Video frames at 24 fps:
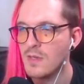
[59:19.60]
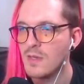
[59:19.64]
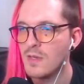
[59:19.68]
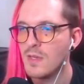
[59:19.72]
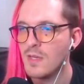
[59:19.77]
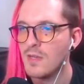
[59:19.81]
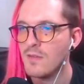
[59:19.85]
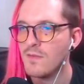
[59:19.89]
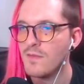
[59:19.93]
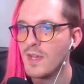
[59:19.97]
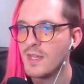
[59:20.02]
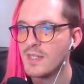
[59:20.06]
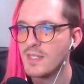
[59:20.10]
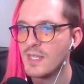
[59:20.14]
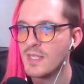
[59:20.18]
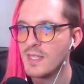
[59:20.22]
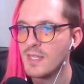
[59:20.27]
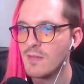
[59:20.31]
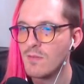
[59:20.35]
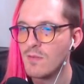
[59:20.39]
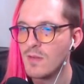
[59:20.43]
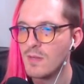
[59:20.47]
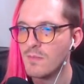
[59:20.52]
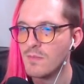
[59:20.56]
In fact, I
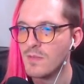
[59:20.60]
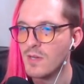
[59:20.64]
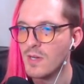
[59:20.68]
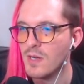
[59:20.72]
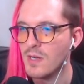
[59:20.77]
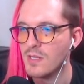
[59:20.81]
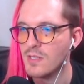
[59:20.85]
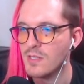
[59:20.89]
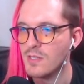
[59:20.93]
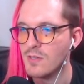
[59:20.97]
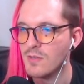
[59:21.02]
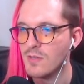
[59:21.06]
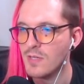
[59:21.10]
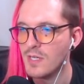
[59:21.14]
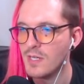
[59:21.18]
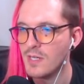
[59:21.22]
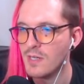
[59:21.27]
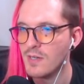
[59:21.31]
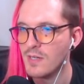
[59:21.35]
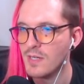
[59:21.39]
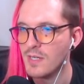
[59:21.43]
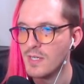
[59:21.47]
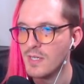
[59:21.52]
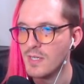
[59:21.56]
think what I'm going to do
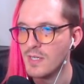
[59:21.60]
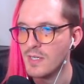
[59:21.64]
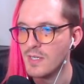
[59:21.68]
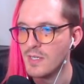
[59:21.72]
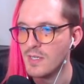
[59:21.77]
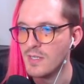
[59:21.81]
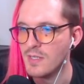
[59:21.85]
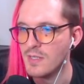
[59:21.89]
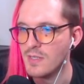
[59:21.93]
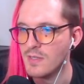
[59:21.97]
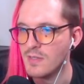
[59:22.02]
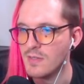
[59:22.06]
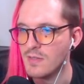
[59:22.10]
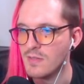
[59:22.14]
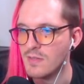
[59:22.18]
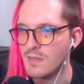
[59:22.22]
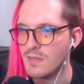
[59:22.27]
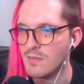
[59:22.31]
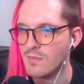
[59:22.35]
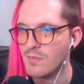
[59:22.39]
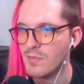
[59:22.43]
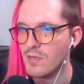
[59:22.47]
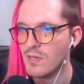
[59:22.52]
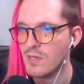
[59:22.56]
here
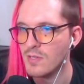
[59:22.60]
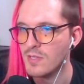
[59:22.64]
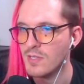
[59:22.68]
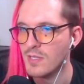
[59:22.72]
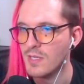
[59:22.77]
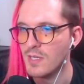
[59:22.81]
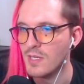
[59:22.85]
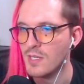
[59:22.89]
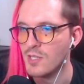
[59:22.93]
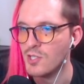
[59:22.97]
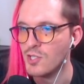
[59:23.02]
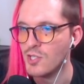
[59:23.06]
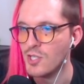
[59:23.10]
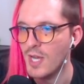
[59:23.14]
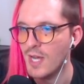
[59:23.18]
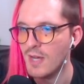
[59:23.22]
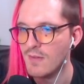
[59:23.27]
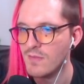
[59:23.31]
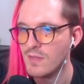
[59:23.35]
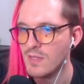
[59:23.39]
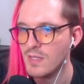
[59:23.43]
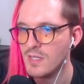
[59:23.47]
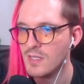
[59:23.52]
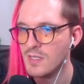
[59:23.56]
is put on the
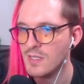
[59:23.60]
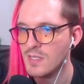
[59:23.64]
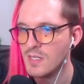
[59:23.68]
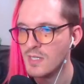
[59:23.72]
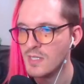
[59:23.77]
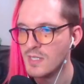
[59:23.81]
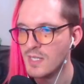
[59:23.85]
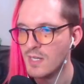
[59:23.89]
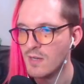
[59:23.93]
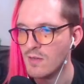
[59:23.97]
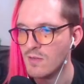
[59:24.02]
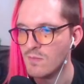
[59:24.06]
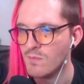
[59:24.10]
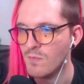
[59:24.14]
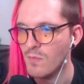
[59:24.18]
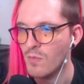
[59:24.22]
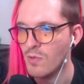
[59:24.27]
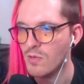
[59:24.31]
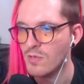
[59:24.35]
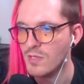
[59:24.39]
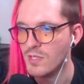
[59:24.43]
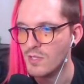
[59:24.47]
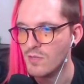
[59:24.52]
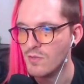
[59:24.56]
javelins because they're
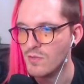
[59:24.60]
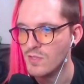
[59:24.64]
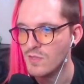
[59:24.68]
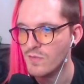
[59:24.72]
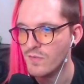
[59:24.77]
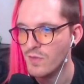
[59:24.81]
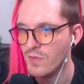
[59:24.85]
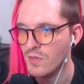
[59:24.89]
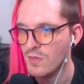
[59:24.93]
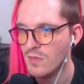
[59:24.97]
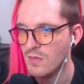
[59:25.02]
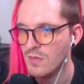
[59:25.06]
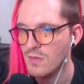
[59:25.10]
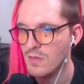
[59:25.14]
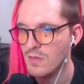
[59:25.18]
more useful